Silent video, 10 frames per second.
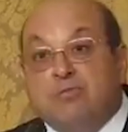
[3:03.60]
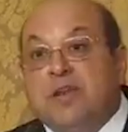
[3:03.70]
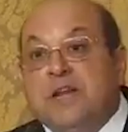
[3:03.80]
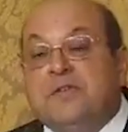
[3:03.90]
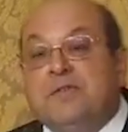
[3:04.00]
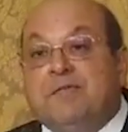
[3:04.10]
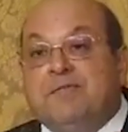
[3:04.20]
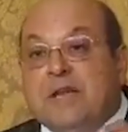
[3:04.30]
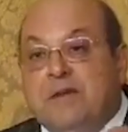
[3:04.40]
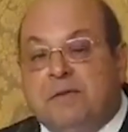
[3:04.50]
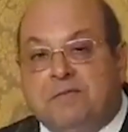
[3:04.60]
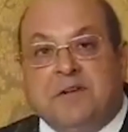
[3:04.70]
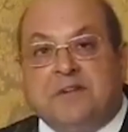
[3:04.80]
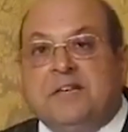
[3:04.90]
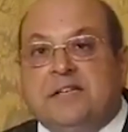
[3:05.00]

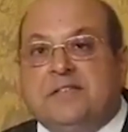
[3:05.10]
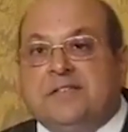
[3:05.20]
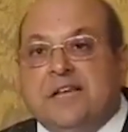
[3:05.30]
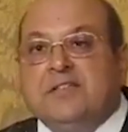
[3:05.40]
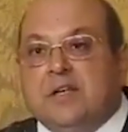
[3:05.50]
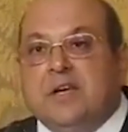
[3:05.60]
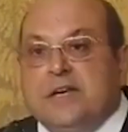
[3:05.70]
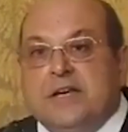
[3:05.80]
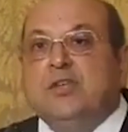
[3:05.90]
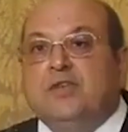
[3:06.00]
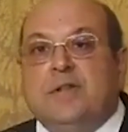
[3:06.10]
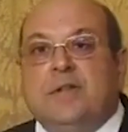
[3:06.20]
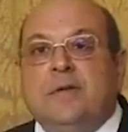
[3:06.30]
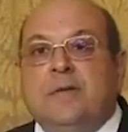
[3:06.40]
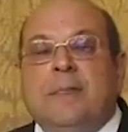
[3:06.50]
356 essentially deals with
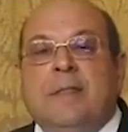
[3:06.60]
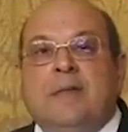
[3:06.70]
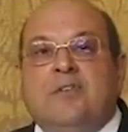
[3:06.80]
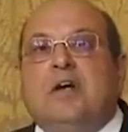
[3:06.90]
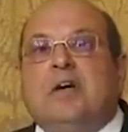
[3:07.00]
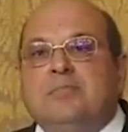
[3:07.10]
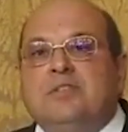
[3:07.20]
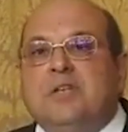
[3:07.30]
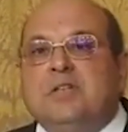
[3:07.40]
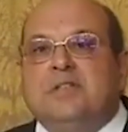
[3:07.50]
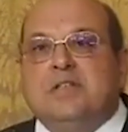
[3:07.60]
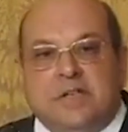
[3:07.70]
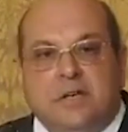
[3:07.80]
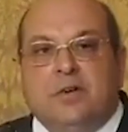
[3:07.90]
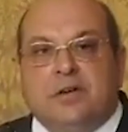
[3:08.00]

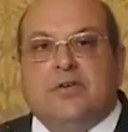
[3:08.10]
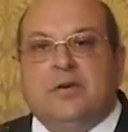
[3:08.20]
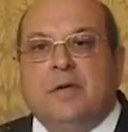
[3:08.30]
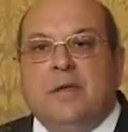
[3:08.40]
circumstances in which